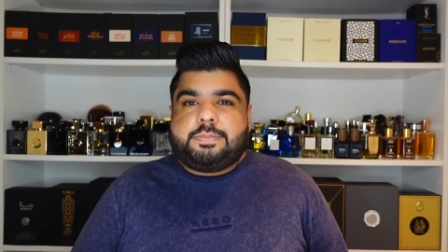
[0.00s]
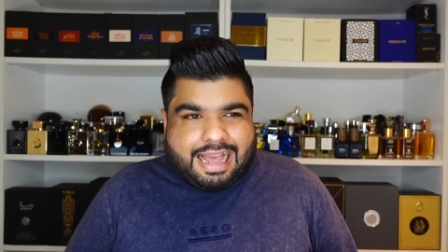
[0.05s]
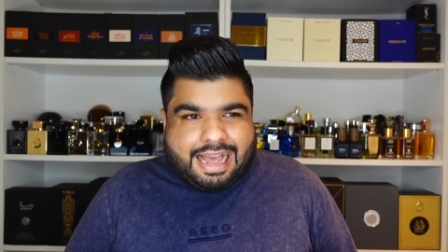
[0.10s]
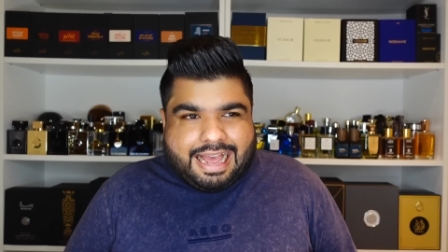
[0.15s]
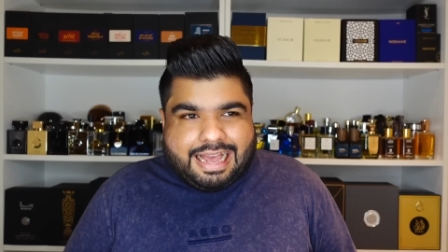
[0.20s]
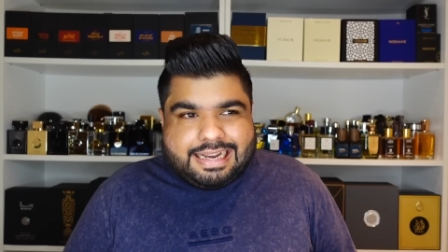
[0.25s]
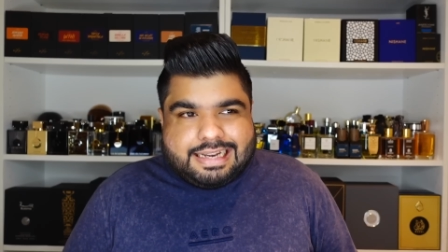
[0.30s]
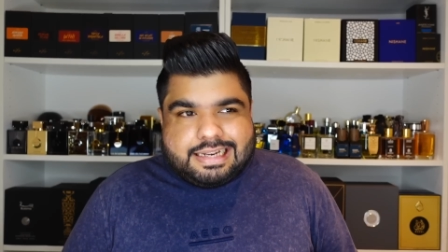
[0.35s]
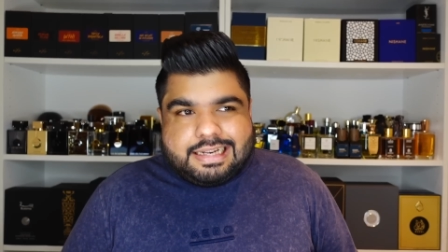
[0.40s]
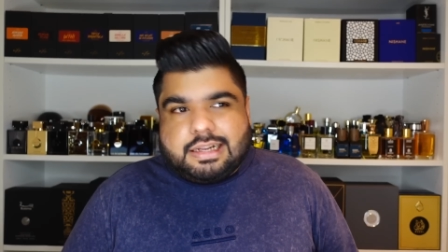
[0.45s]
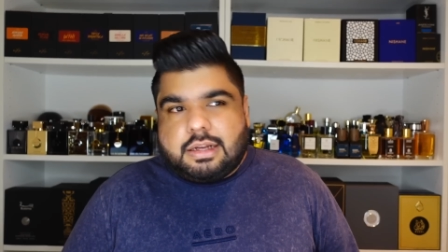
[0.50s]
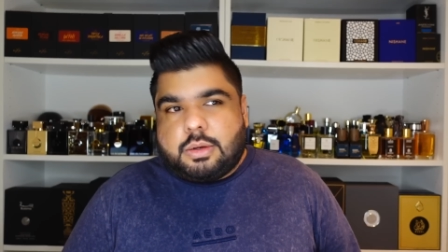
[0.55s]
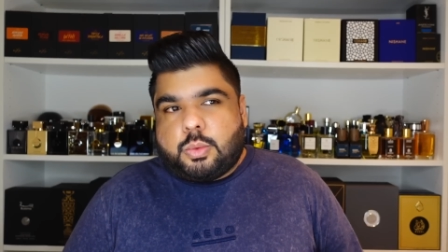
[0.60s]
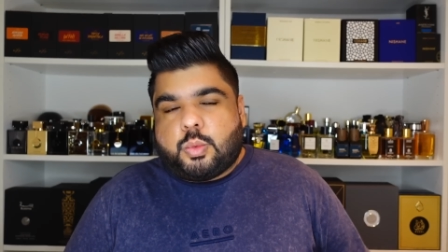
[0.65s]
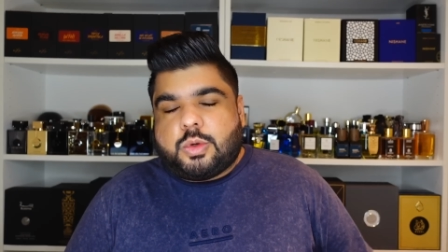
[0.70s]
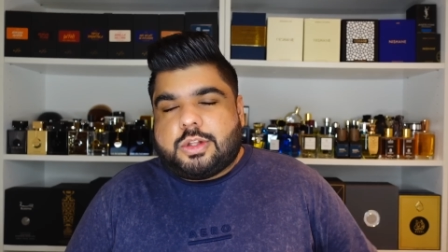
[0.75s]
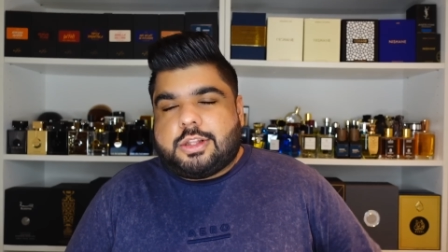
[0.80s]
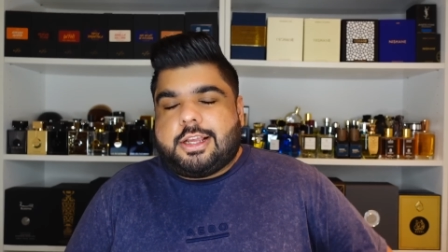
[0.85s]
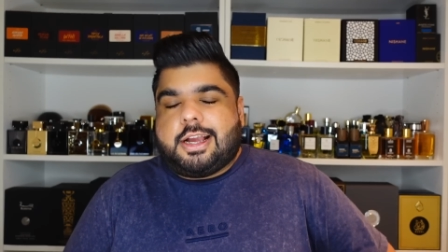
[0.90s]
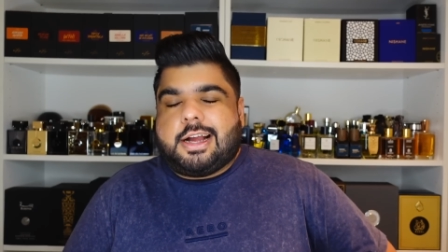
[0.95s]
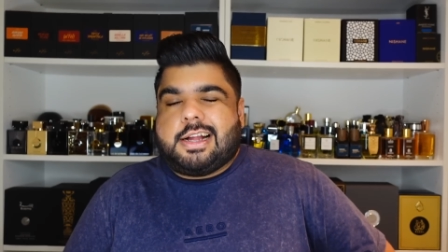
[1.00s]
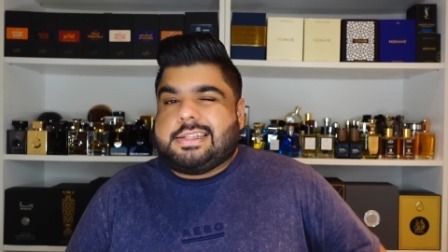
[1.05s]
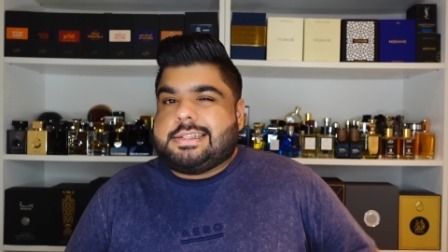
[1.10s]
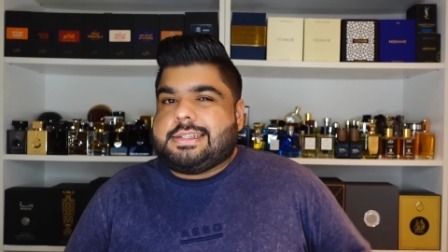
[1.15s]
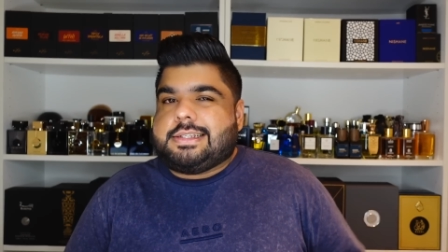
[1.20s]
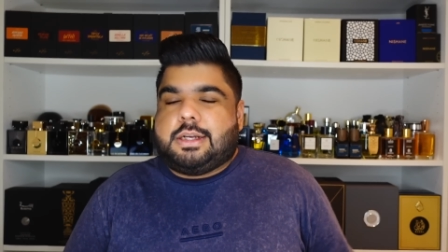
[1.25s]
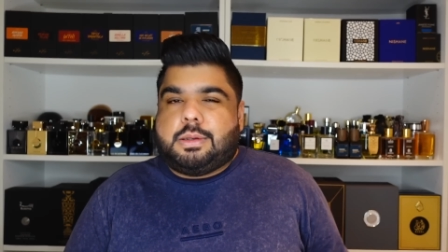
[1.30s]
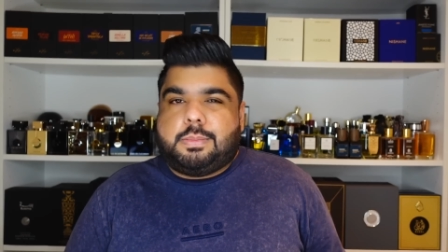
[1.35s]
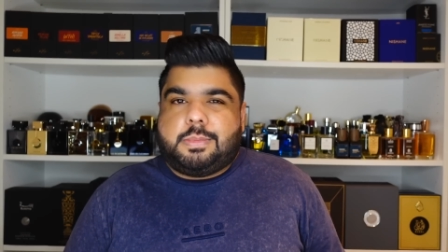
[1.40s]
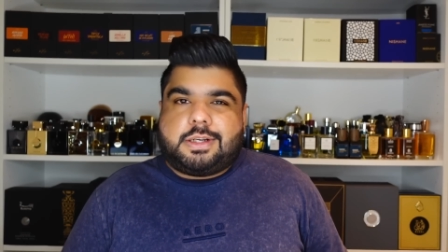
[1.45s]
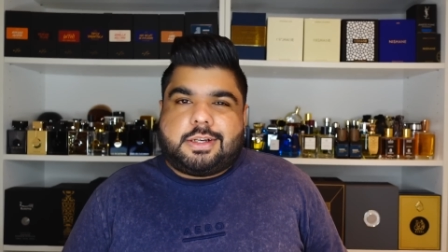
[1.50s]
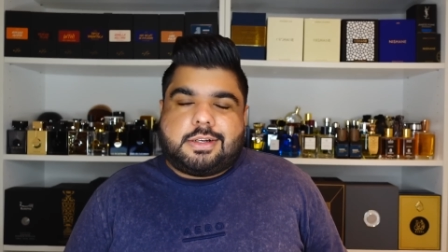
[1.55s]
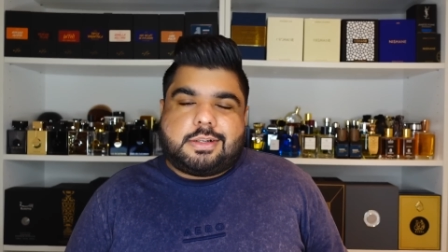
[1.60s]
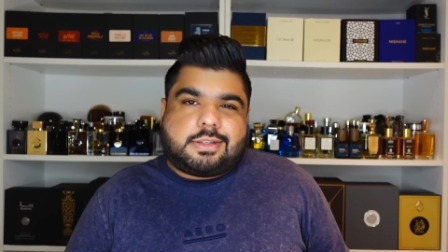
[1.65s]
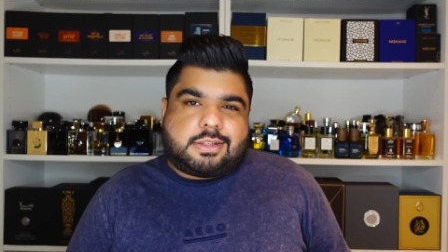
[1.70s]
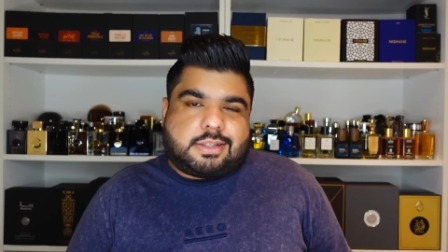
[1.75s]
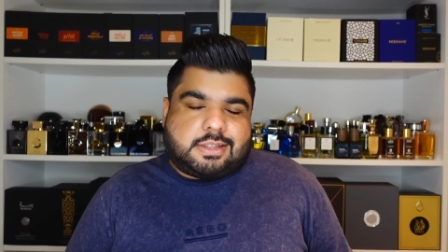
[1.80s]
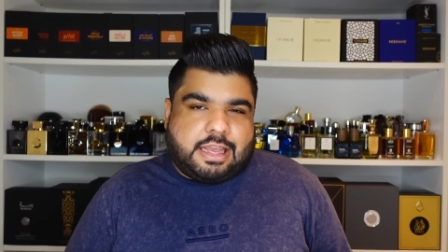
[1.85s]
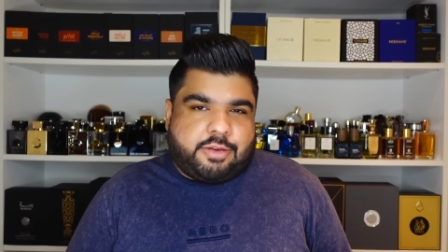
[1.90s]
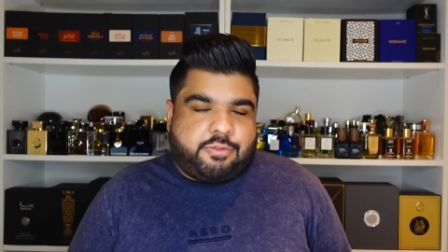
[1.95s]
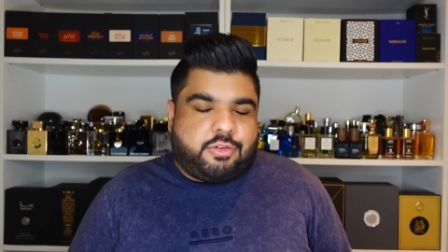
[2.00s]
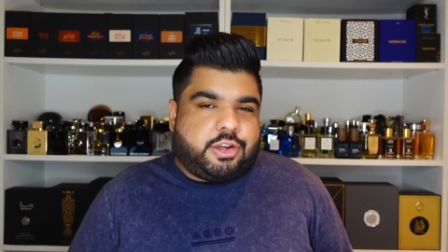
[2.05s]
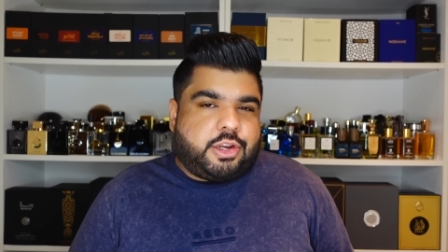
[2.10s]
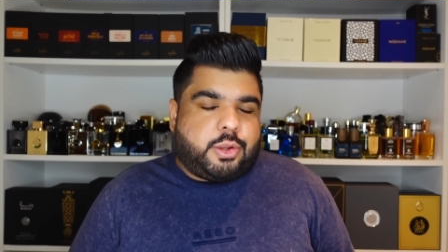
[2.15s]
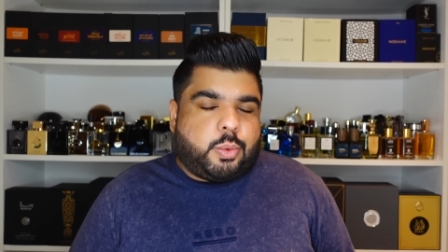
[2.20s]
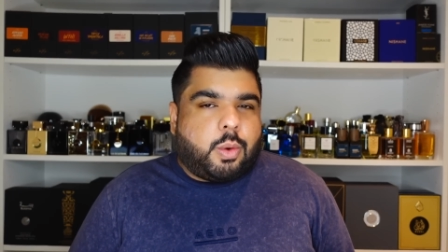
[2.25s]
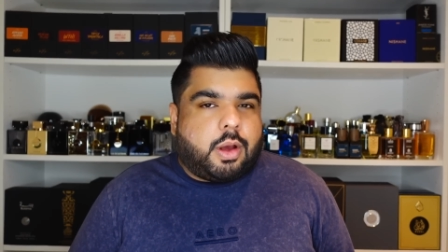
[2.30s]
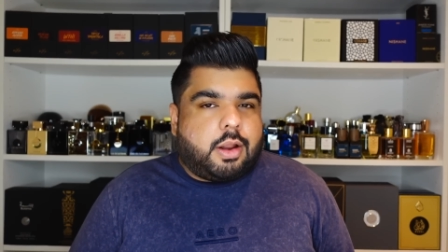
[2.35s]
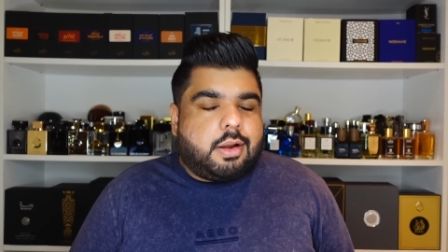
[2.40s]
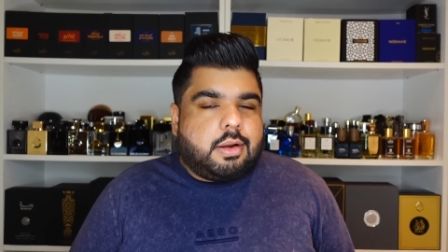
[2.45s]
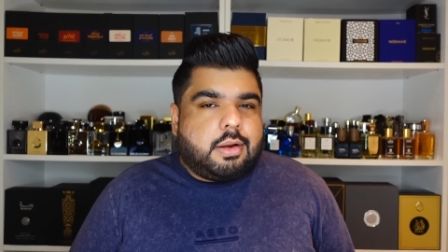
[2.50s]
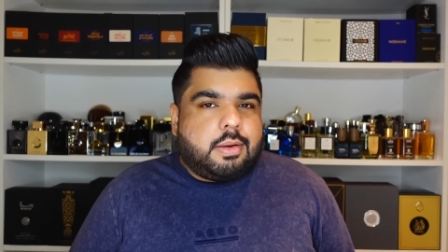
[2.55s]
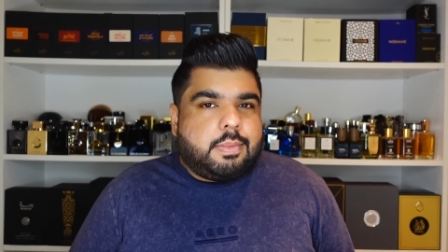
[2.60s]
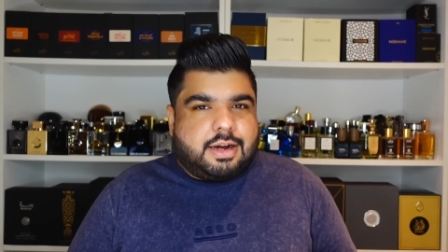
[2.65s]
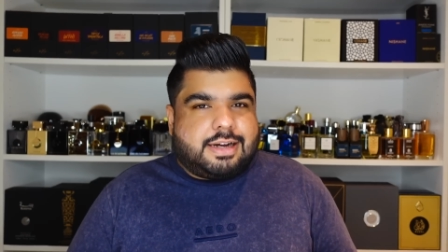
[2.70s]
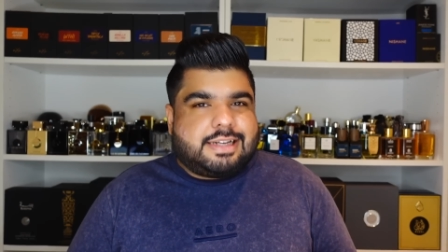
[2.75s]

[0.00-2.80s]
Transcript: and Vidyan's Limited 71.